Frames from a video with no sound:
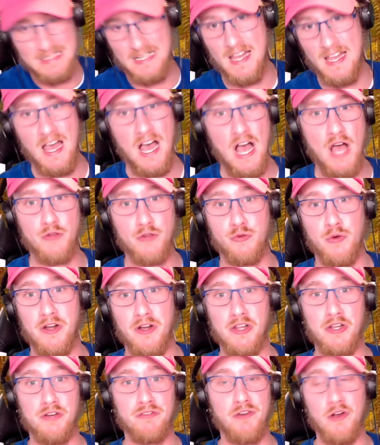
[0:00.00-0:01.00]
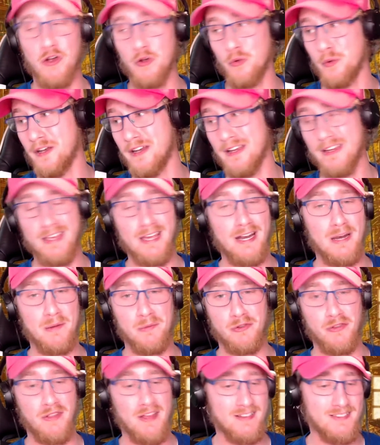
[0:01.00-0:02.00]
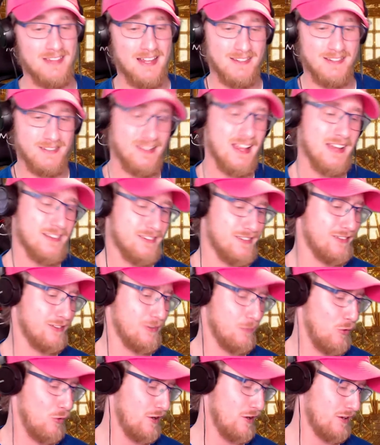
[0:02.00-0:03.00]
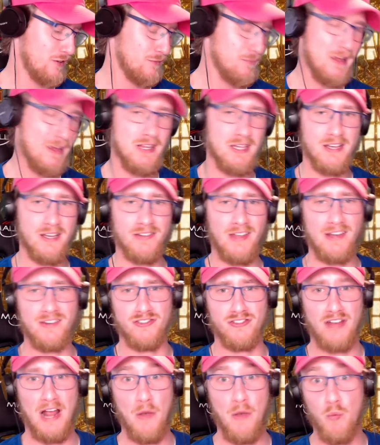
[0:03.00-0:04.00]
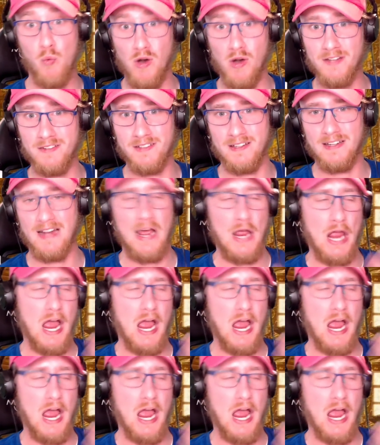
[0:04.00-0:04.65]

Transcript: us regular folk, we didn't get them. So that's disappointing. Mainly because I want it.